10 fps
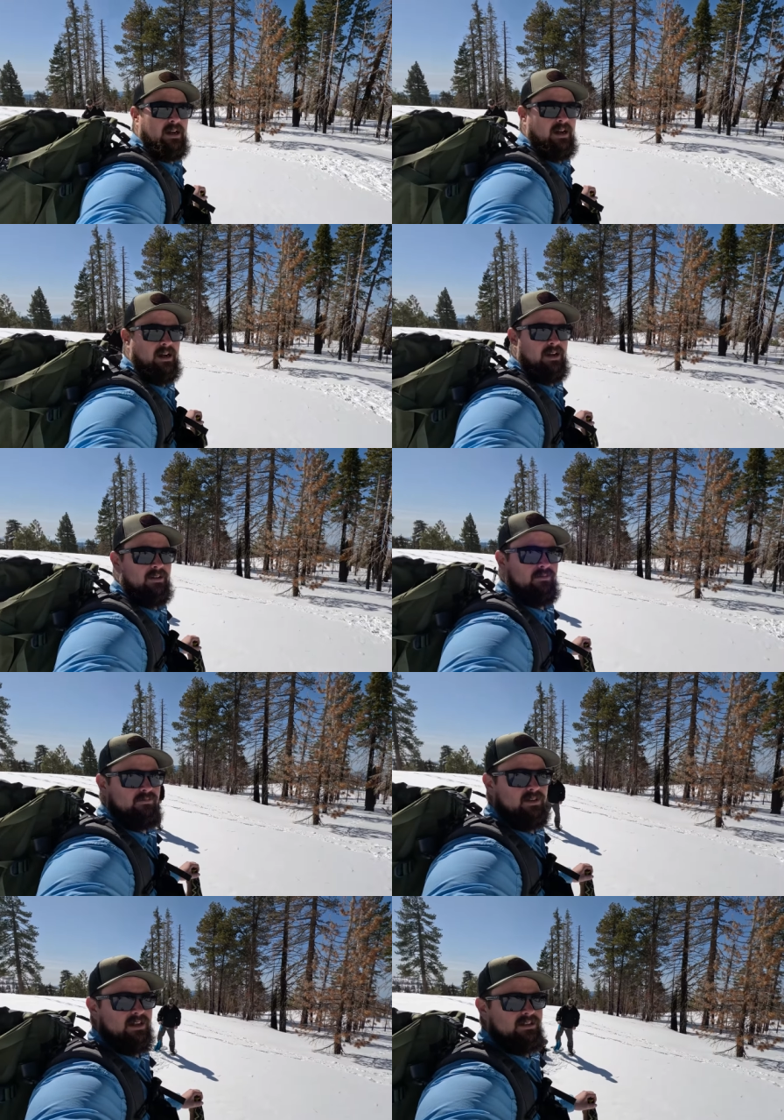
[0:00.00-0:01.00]
Uh,
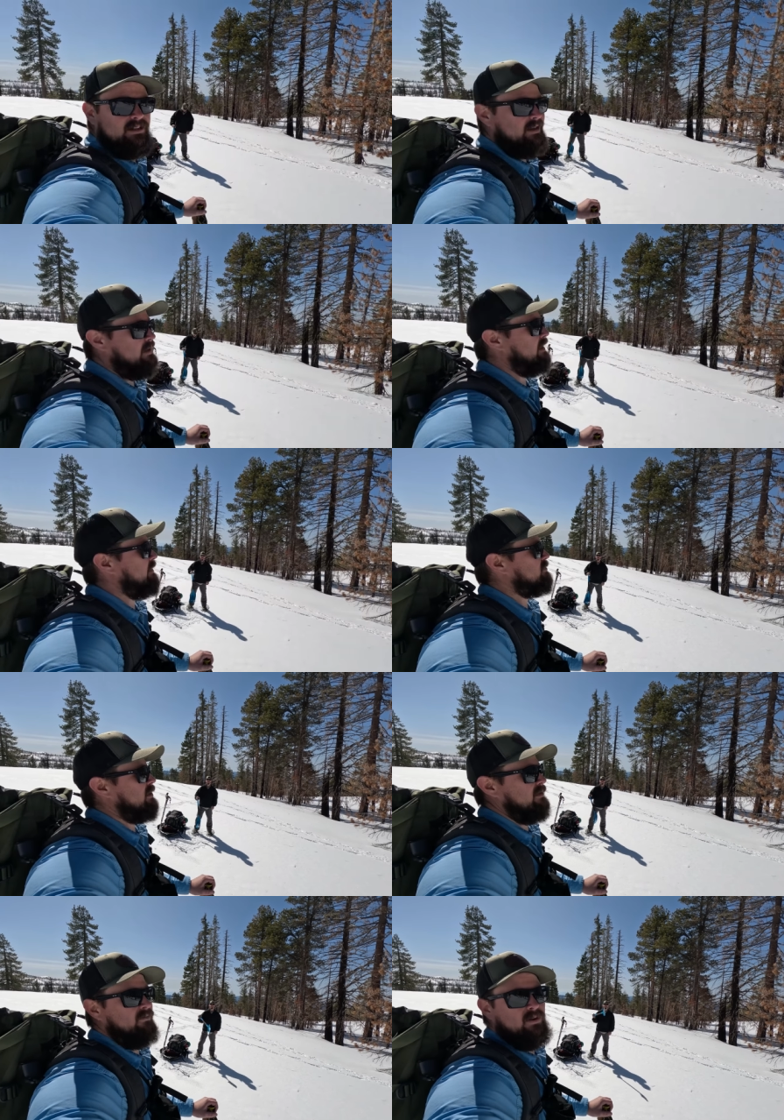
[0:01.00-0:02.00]
gonna set up,
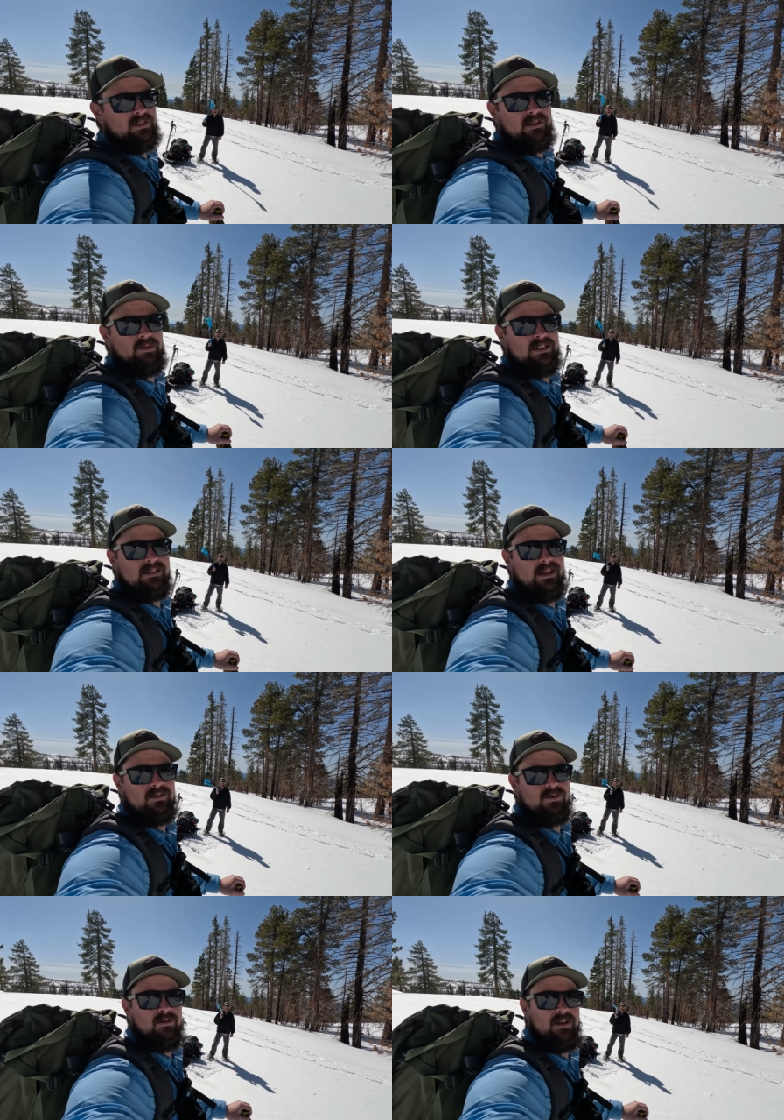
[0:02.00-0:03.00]
trying to avoid some of these
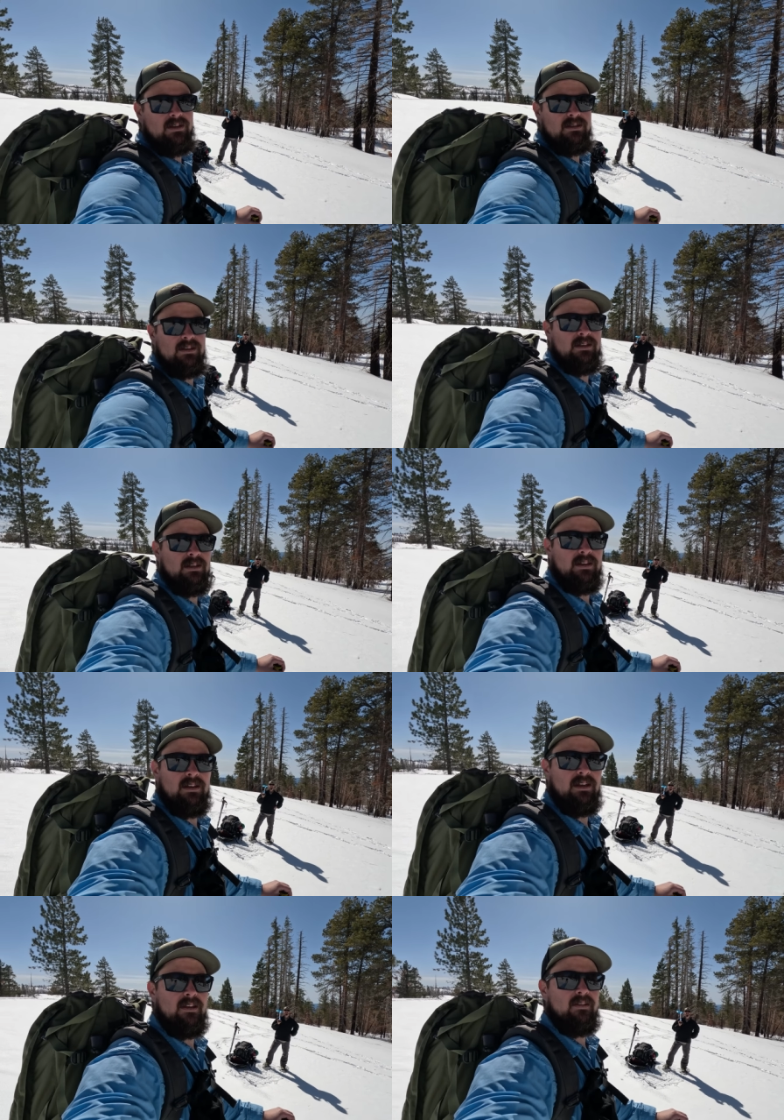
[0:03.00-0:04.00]
dead trees,
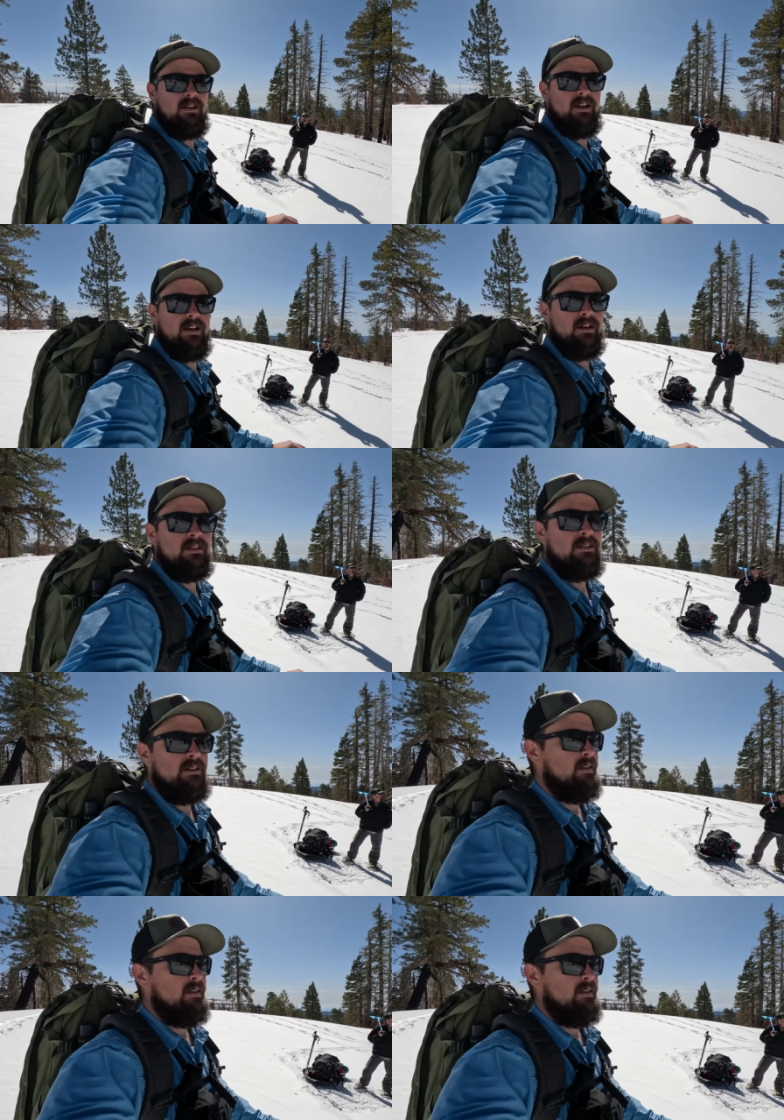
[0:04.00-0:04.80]
and then uh,